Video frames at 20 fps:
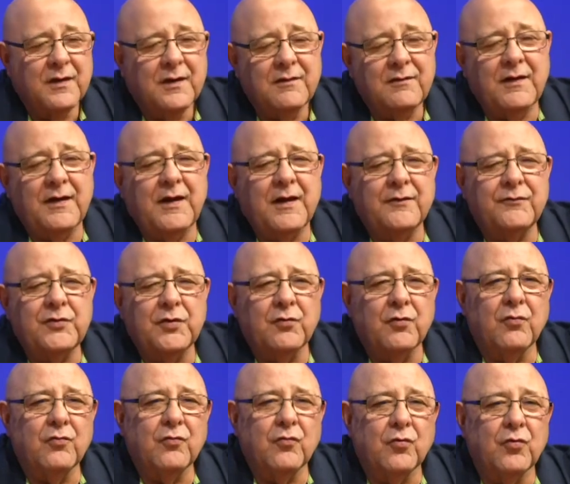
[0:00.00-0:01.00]
They have their
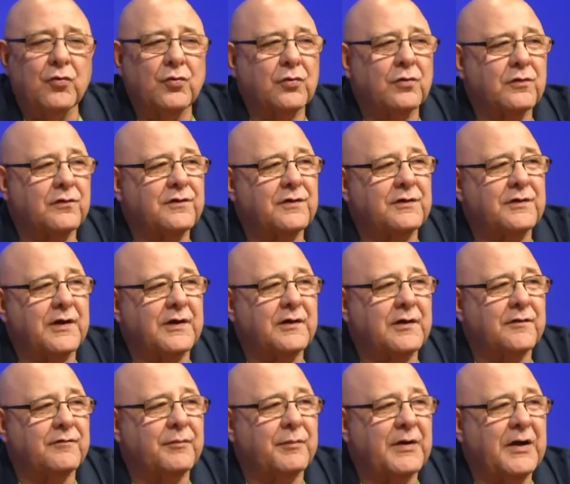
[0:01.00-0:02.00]
own rules that they
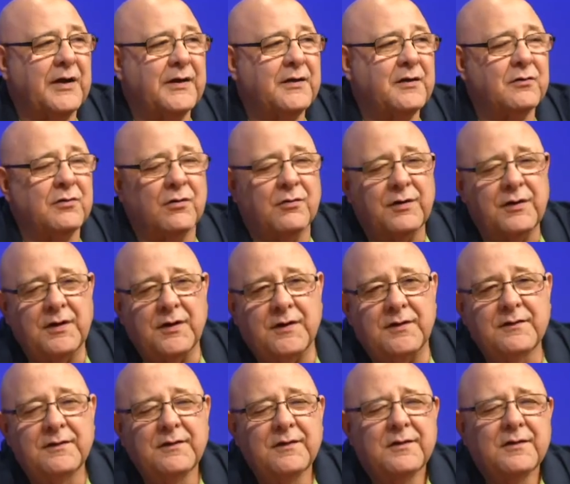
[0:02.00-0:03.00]
live by. You know that a,
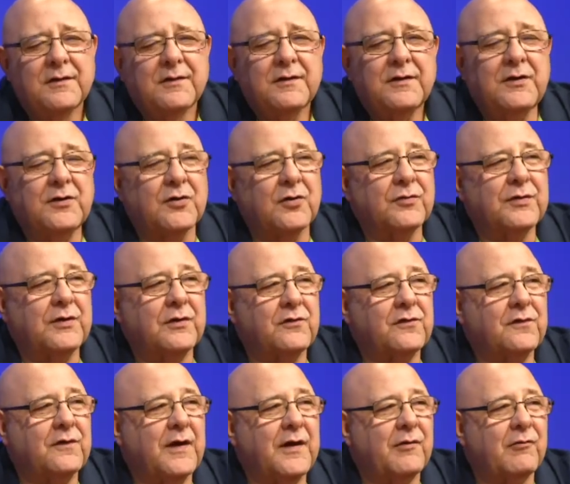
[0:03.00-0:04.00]
you know that a
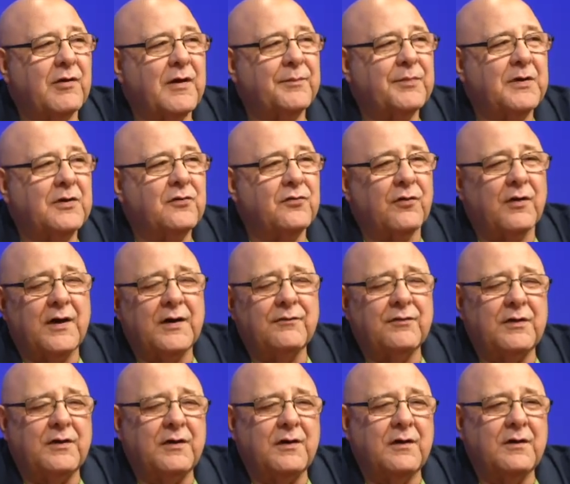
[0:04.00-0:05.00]
state rep can drive
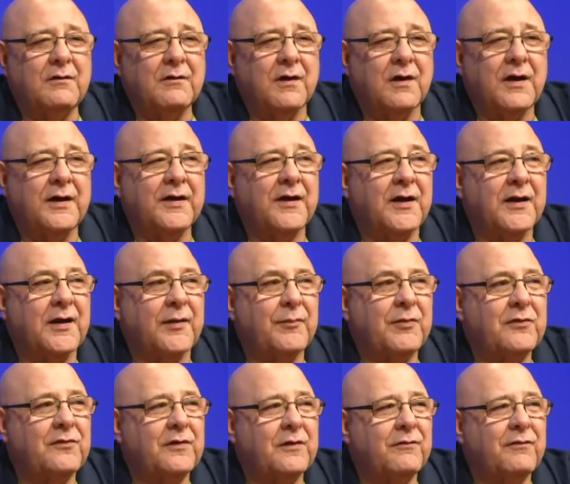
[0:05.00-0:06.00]
in the high
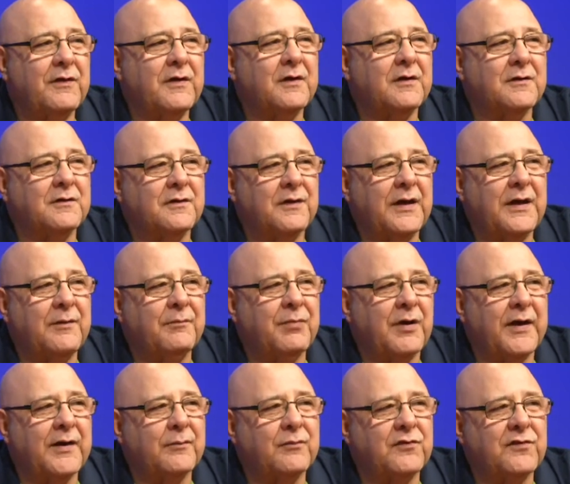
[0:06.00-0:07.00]
occupancy vehicle lane
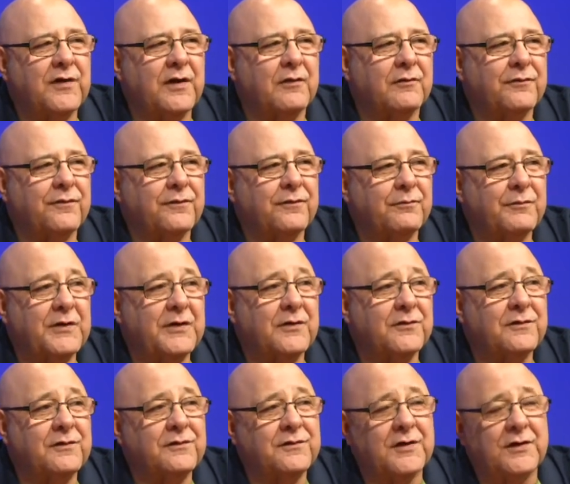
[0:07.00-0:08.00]
by himself
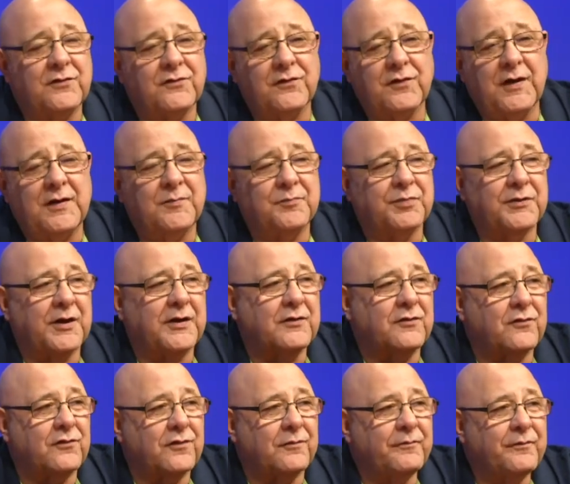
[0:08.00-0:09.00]
because he's got state
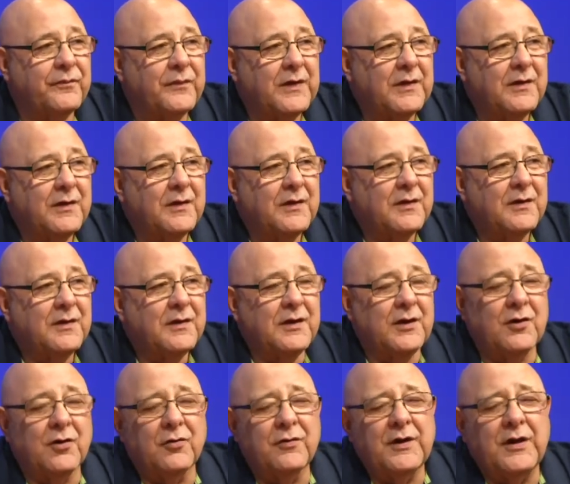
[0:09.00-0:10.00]
plates. You
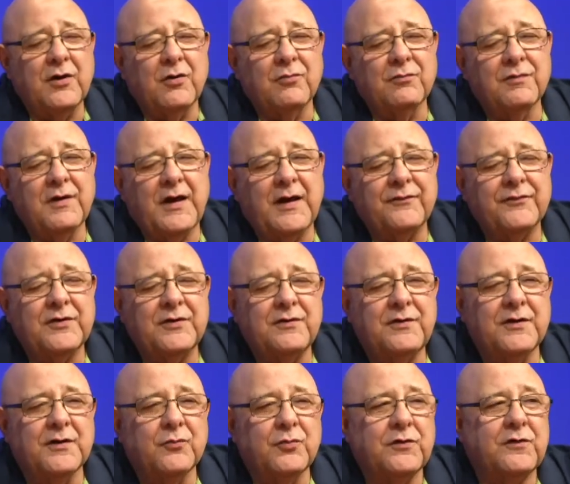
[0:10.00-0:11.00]
know they don't have to
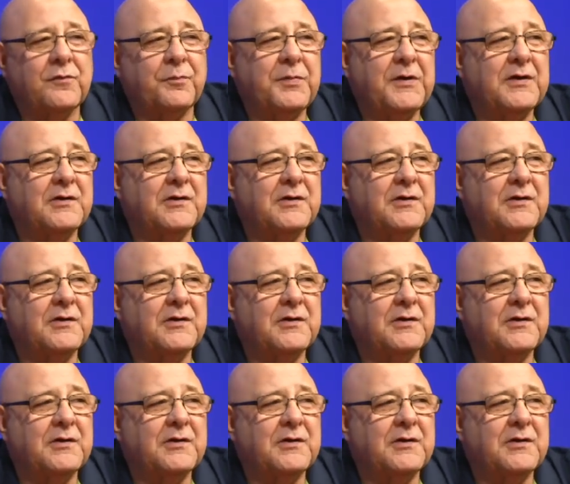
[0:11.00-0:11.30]
deal with speed